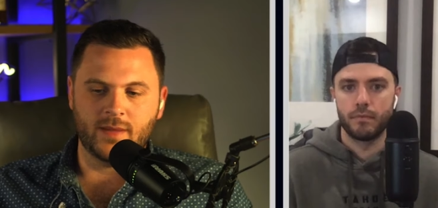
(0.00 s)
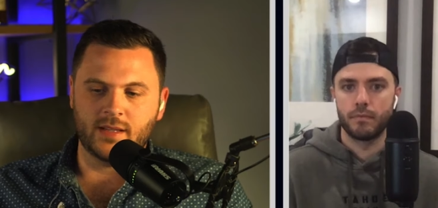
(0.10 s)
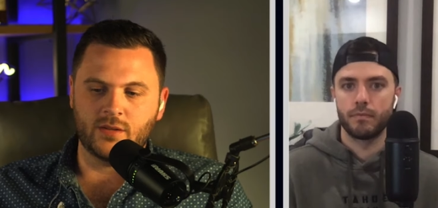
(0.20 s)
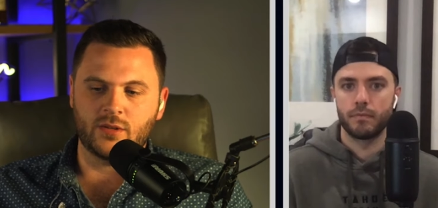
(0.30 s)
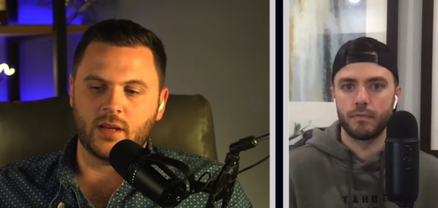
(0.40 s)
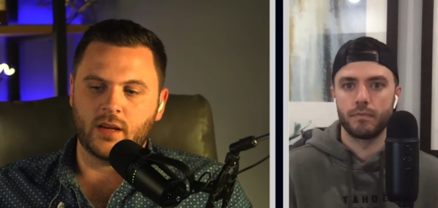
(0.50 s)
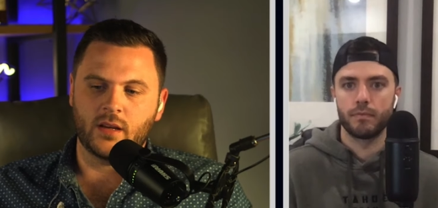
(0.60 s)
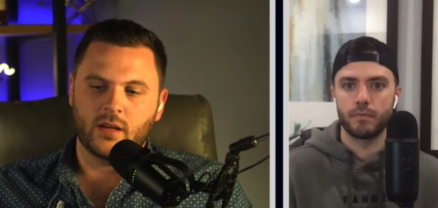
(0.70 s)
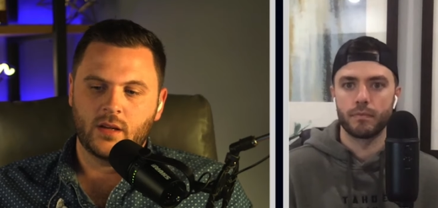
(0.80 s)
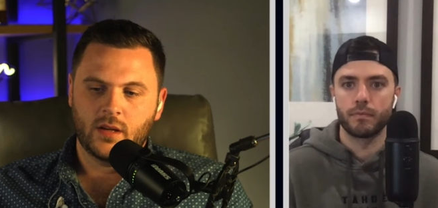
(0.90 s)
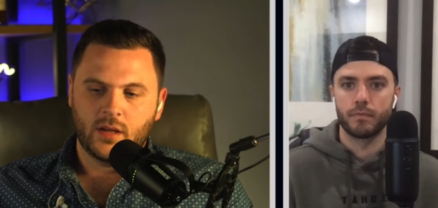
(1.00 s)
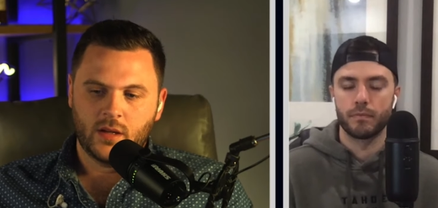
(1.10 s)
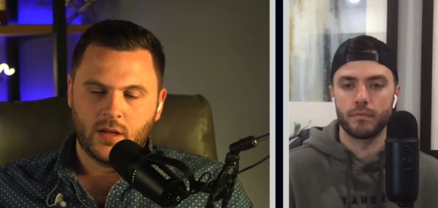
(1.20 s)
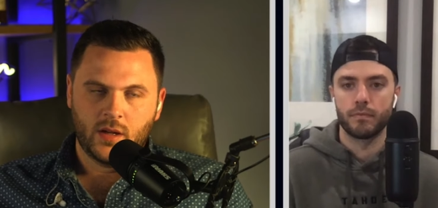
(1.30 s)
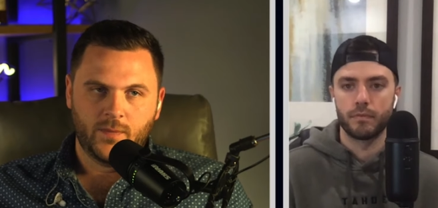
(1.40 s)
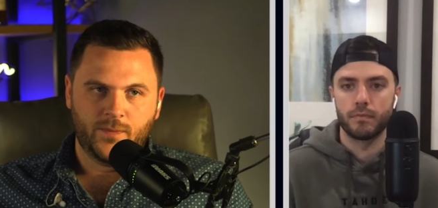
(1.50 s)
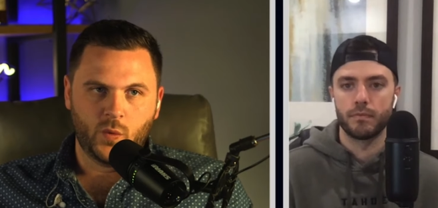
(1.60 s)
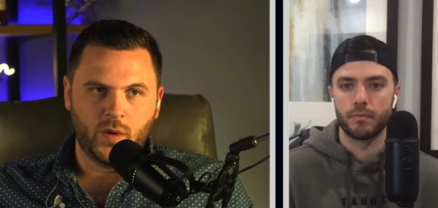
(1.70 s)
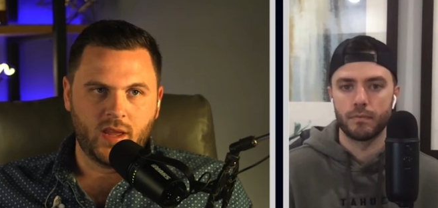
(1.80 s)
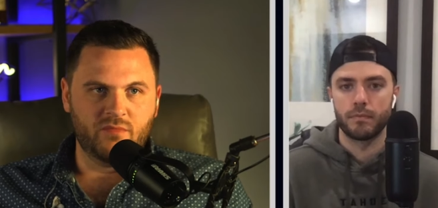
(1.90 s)
Speaker 1: message, is like,
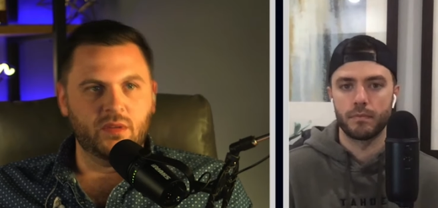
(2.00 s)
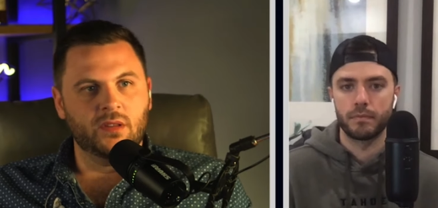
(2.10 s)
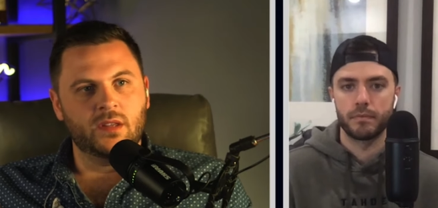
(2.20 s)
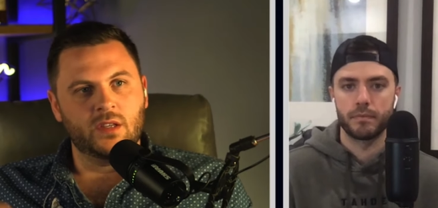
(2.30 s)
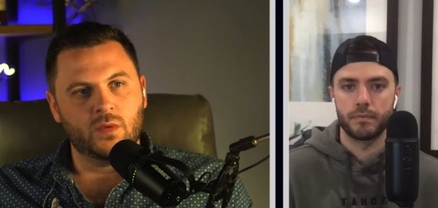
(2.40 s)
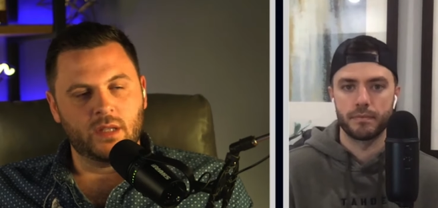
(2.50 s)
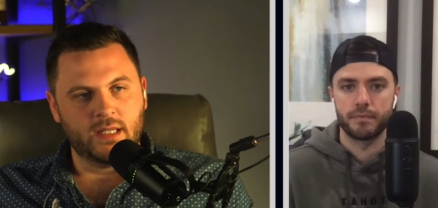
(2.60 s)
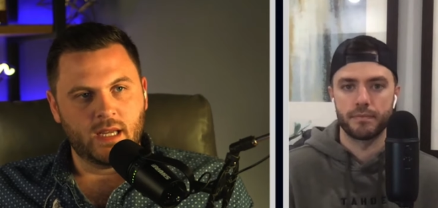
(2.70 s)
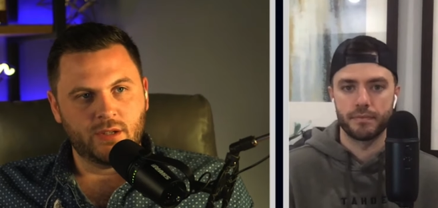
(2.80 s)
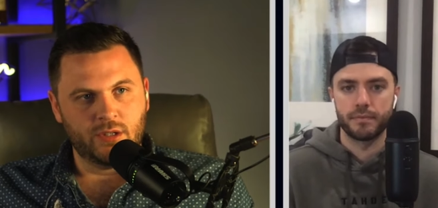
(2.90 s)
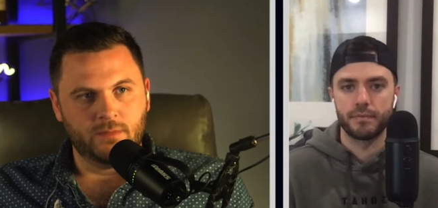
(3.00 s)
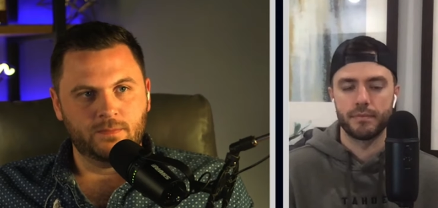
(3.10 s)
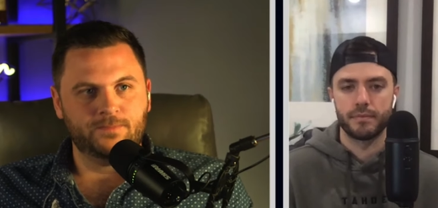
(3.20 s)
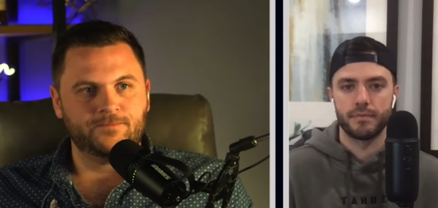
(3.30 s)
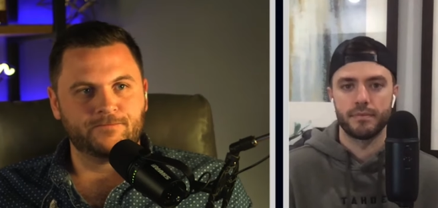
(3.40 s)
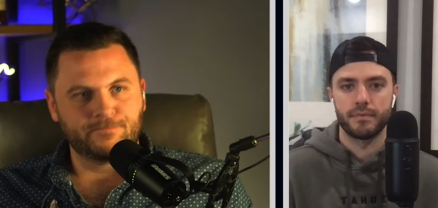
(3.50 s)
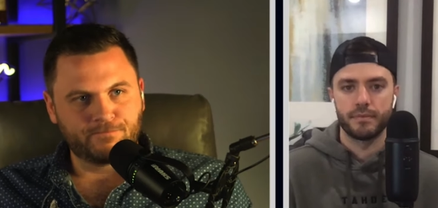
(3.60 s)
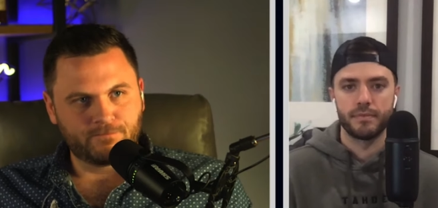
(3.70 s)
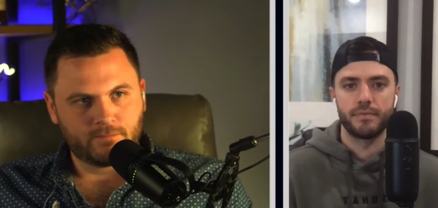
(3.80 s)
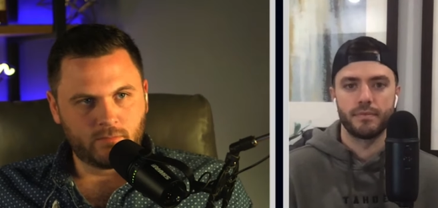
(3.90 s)
we have built this with intention
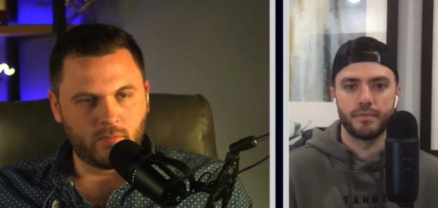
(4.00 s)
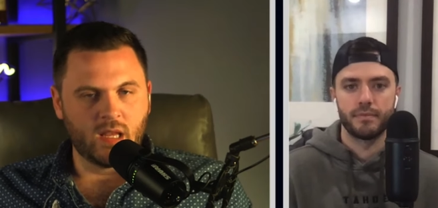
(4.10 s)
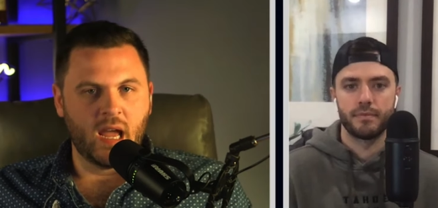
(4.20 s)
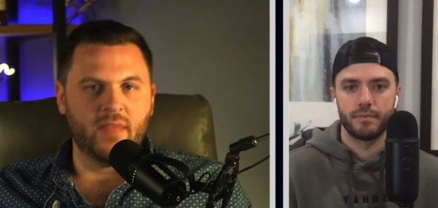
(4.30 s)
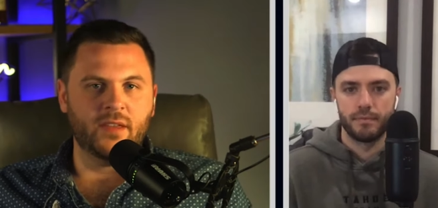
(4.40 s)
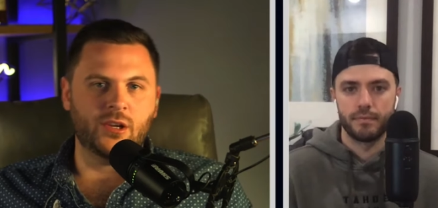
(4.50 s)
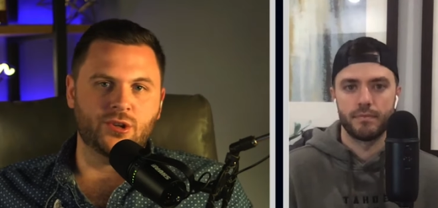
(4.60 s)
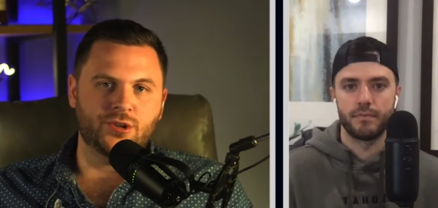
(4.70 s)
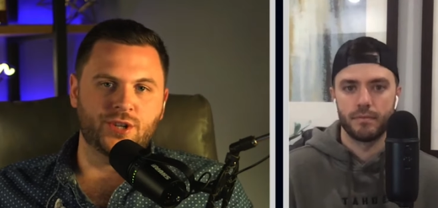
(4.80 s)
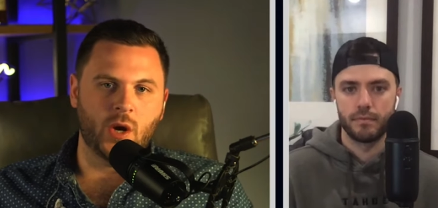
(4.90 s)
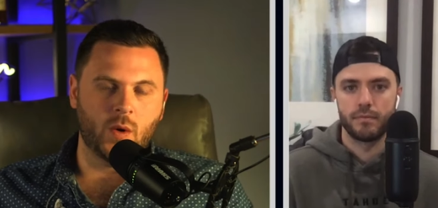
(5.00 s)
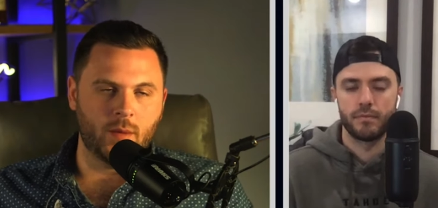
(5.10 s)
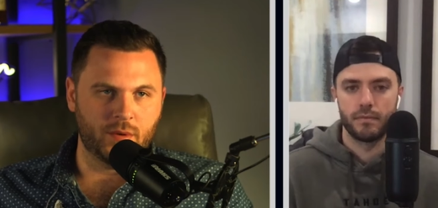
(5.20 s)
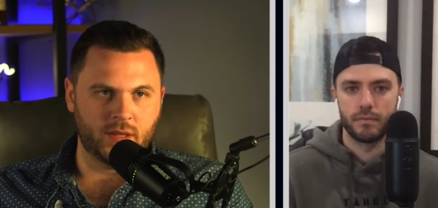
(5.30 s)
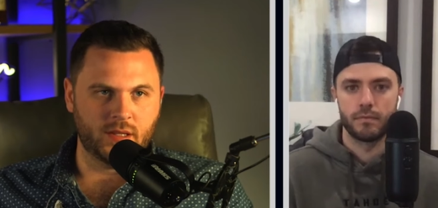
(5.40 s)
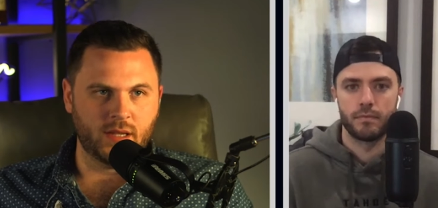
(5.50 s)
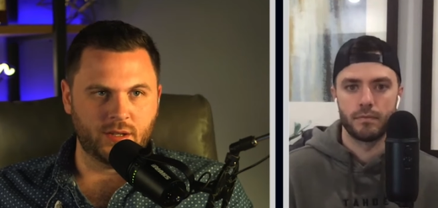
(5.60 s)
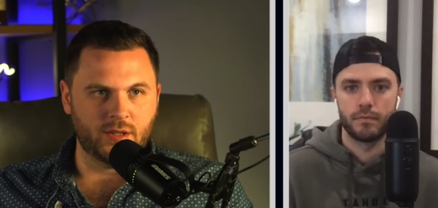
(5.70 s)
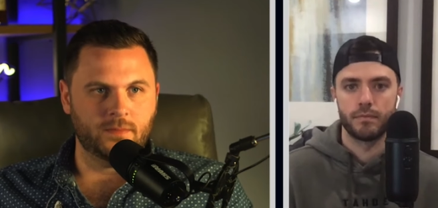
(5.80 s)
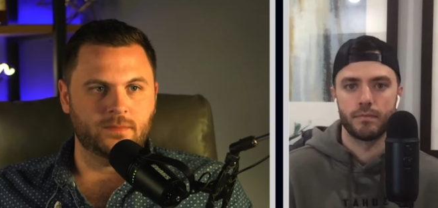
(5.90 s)
I think you should show up with
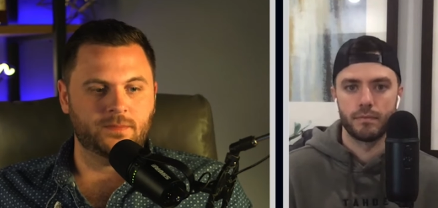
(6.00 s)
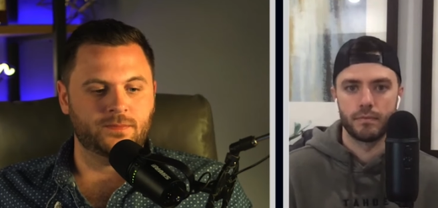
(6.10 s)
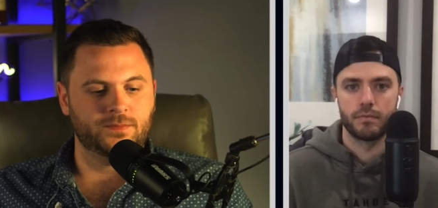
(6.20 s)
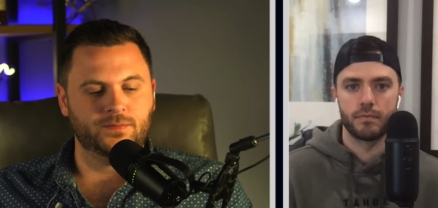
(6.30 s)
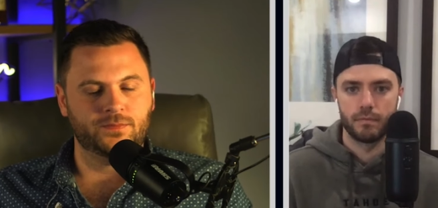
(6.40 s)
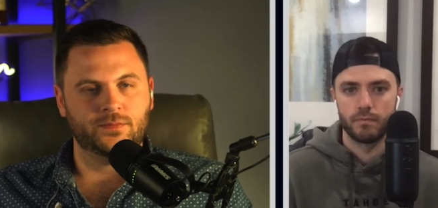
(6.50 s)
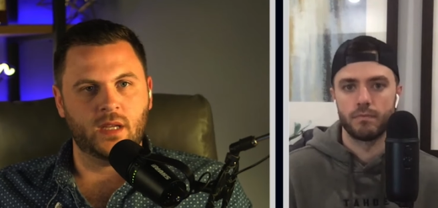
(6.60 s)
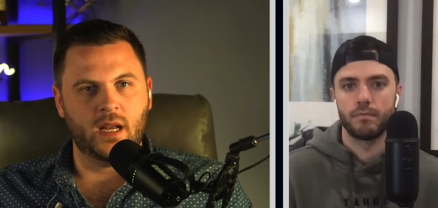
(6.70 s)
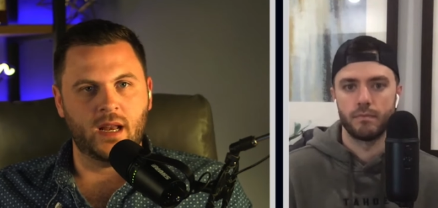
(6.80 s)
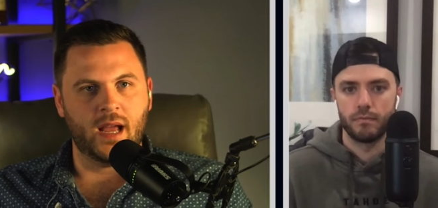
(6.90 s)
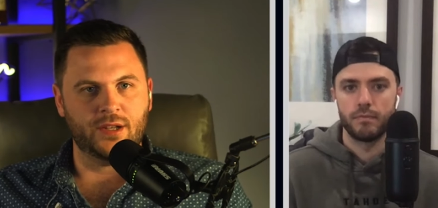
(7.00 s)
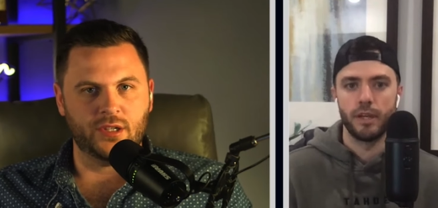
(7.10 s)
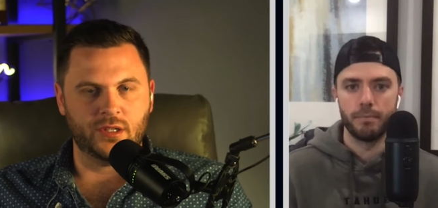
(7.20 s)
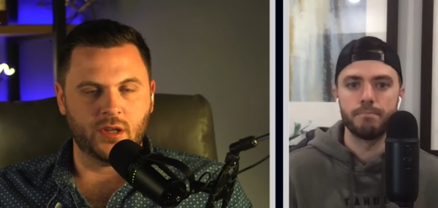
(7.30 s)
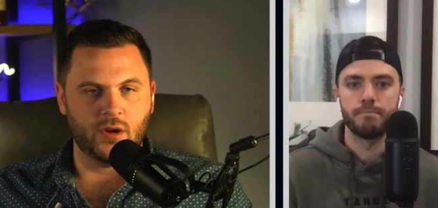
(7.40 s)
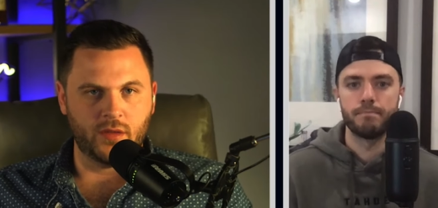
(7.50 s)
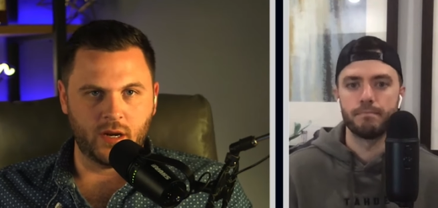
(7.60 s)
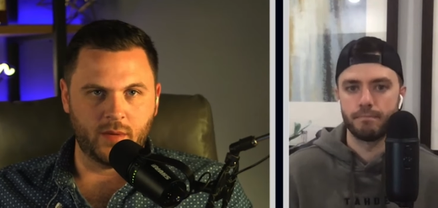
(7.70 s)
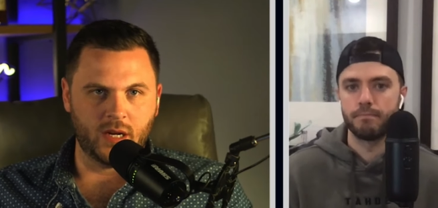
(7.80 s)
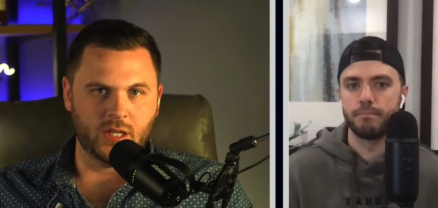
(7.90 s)
intention and not just go yep. there
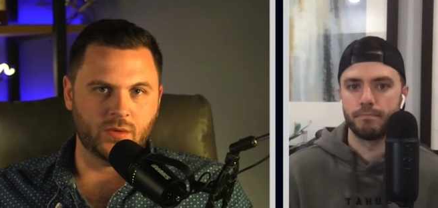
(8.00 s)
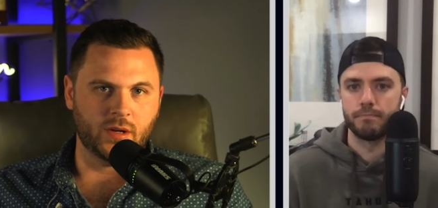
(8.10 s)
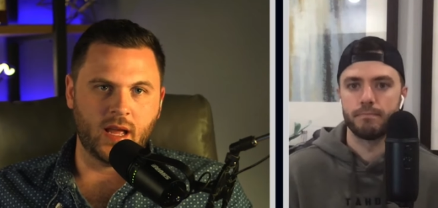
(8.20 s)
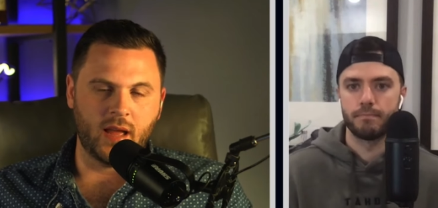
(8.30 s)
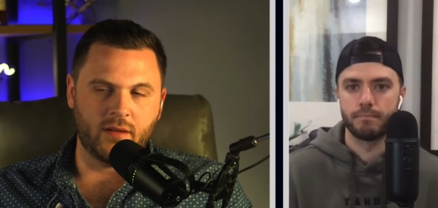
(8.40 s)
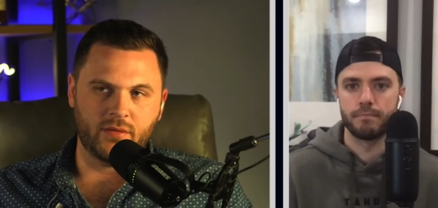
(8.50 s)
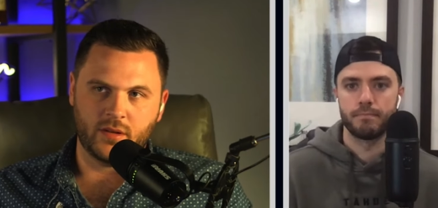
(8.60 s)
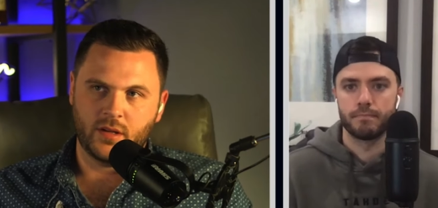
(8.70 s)
because we're going to have